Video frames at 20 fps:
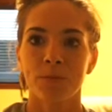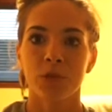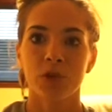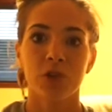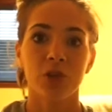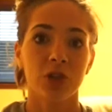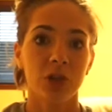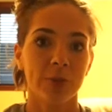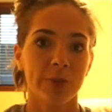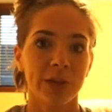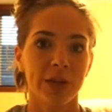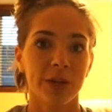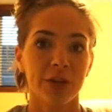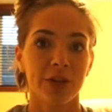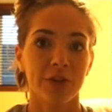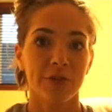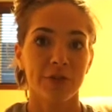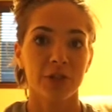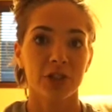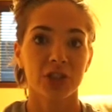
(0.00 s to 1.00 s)
you could be on
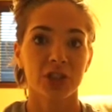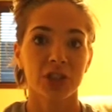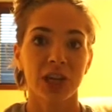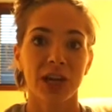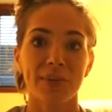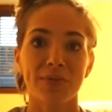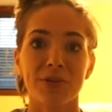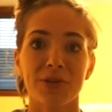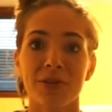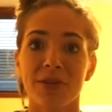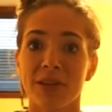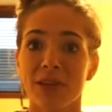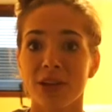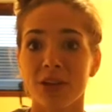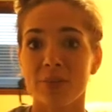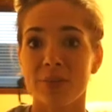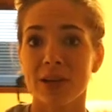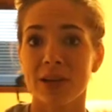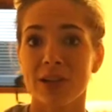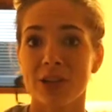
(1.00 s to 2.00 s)
your first chapter, they
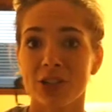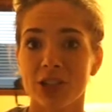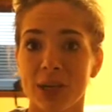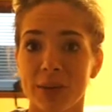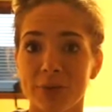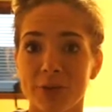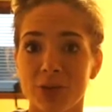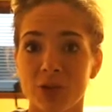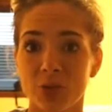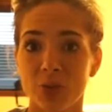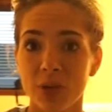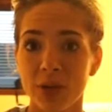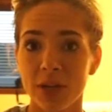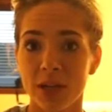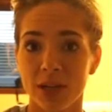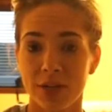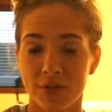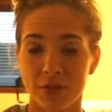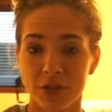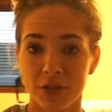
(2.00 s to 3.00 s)
could be on chapter
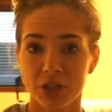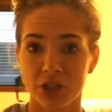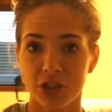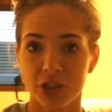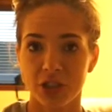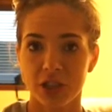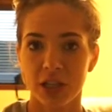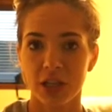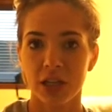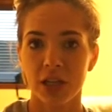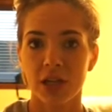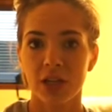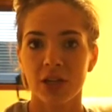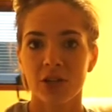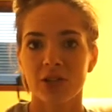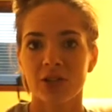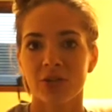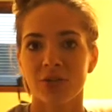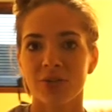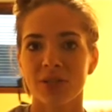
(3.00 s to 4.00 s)
20 of their journey.
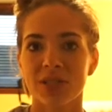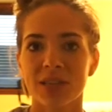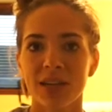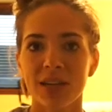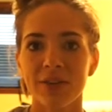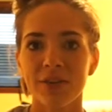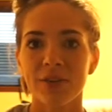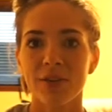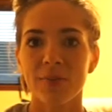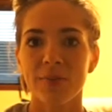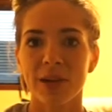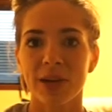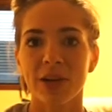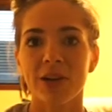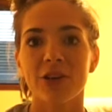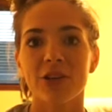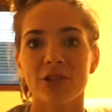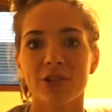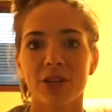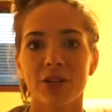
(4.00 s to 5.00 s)
So instead of comparing
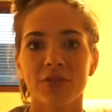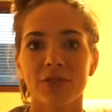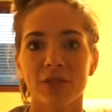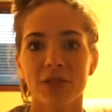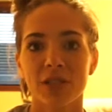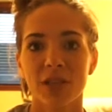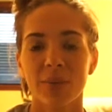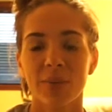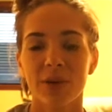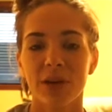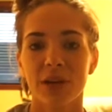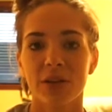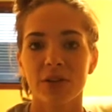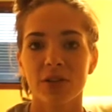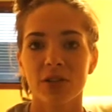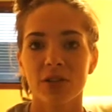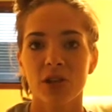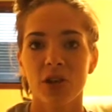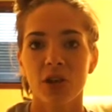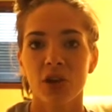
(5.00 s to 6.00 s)
yourself to someone
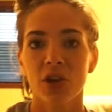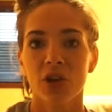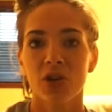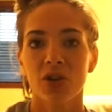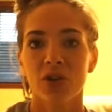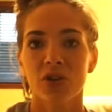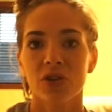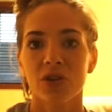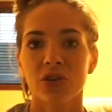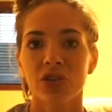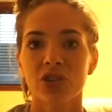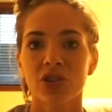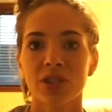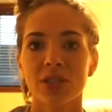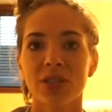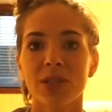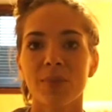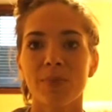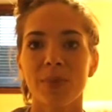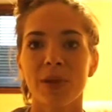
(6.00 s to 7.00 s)
else,
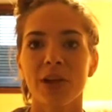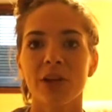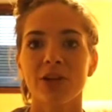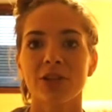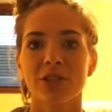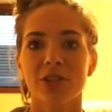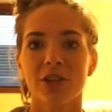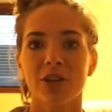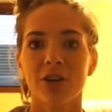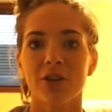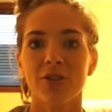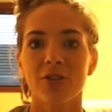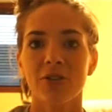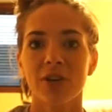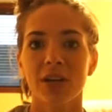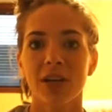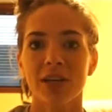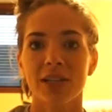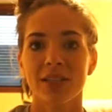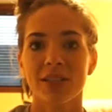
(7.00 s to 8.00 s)
just compare yourself
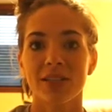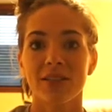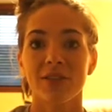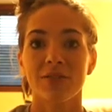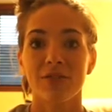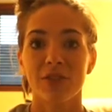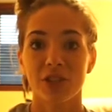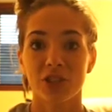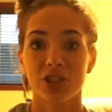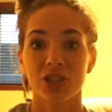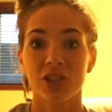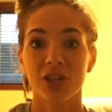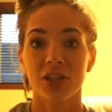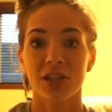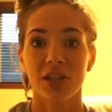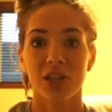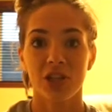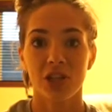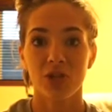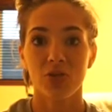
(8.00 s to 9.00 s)
to the vision
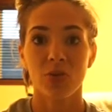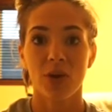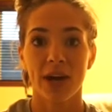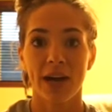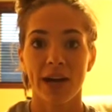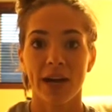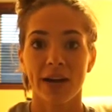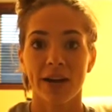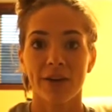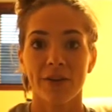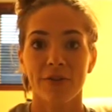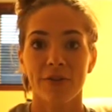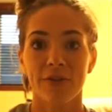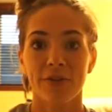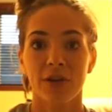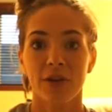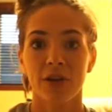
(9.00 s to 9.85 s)
that you have